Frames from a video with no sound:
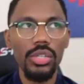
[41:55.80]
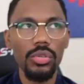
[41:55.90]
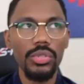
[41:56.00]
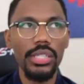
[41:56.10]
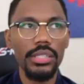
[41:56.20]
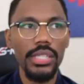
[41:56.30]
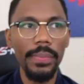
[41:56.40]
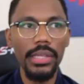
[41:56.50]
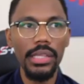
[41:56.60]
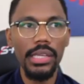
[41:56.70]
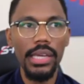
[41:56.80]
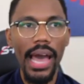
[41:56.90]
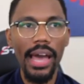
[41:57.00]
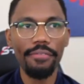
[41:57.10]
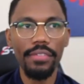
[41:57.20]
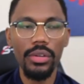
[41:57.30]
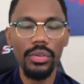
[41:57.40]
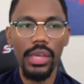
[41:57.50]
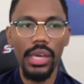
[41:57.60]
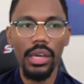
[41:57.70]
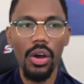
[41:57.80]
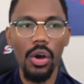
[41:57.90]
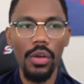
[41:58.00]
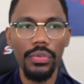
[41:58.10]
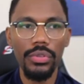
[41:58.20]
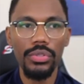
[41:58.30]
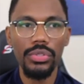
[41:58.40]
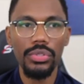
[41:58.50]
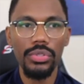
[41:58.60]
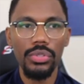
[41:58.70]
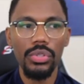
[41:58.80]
typically I feel that authors,